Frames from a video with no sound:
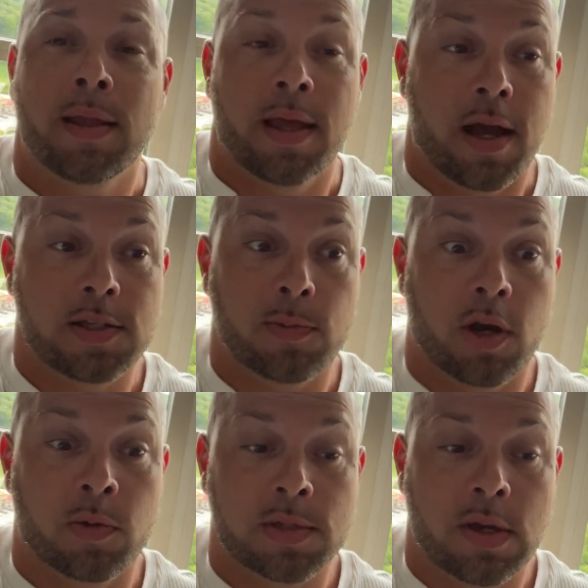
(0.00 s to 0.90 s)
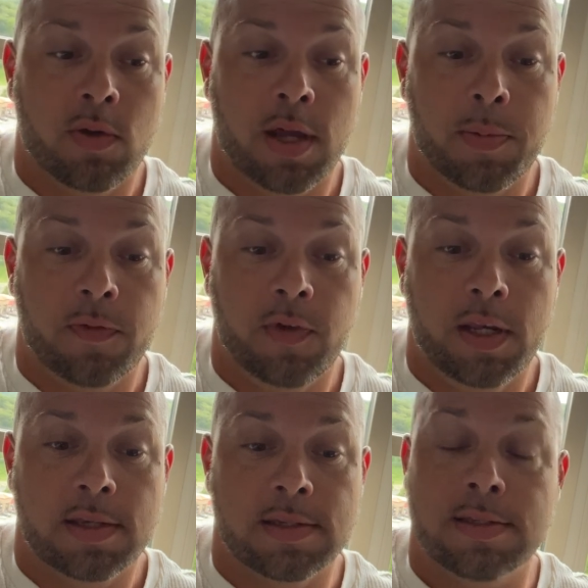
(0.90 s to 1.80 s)
Housing market was going up in
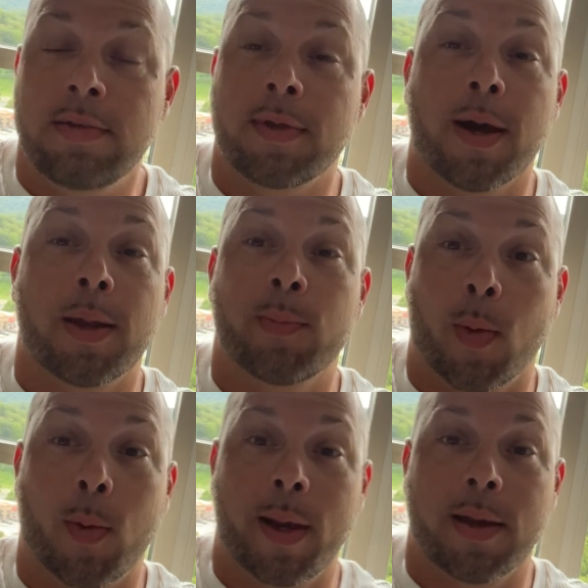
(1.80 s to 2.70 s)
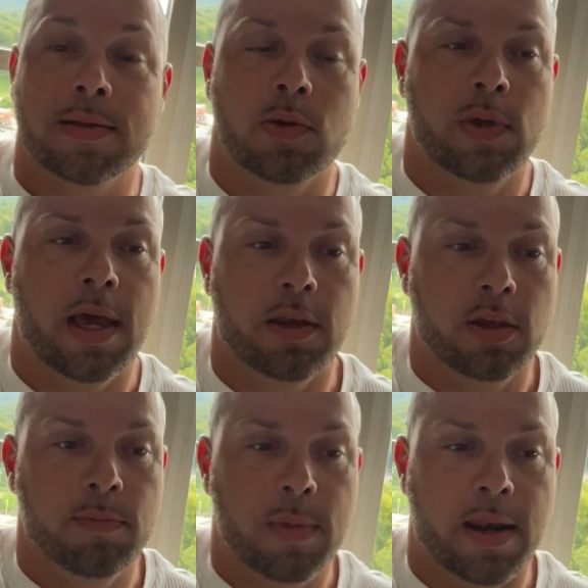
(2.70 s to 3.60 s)
Phoenix and it's even gone up more now. So we had a
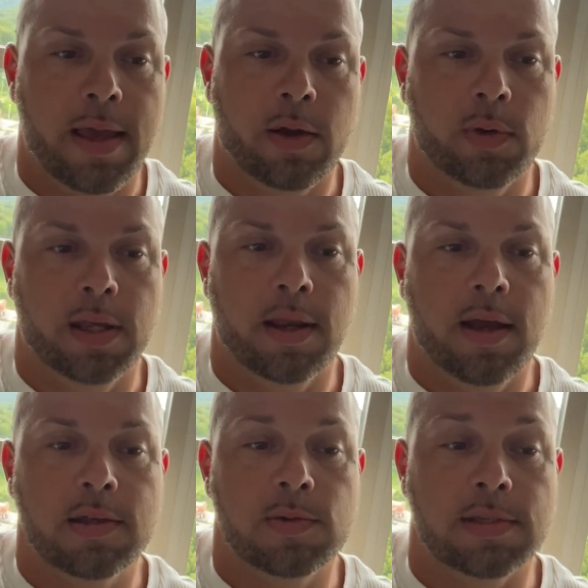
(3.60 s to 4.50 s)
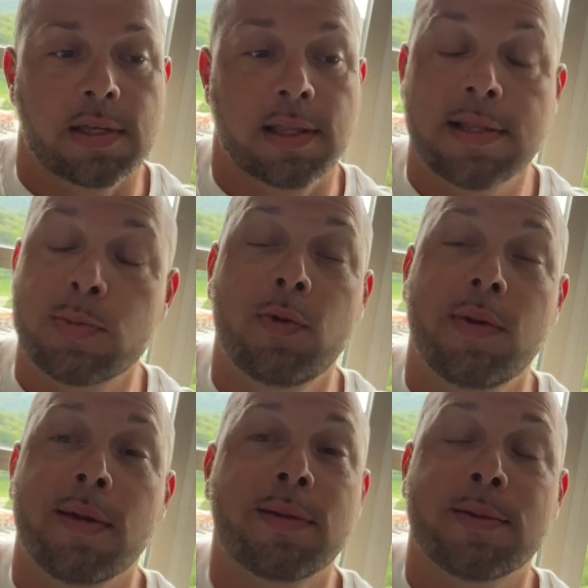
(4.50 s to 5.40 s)
good amount of equity in the house. We said, let's move
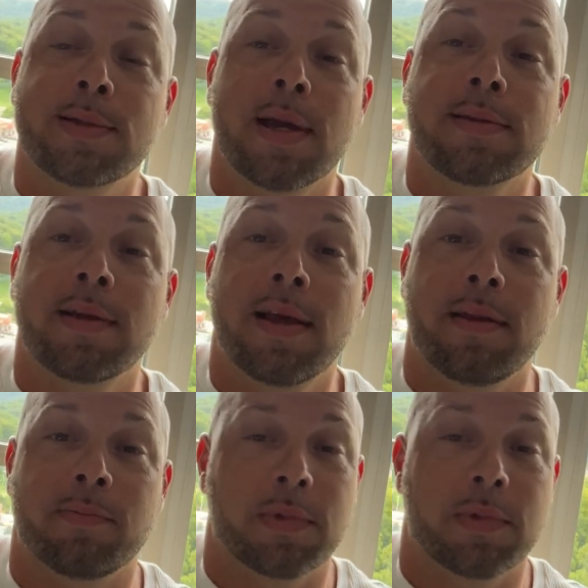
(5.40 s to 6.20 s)
to South Carolina.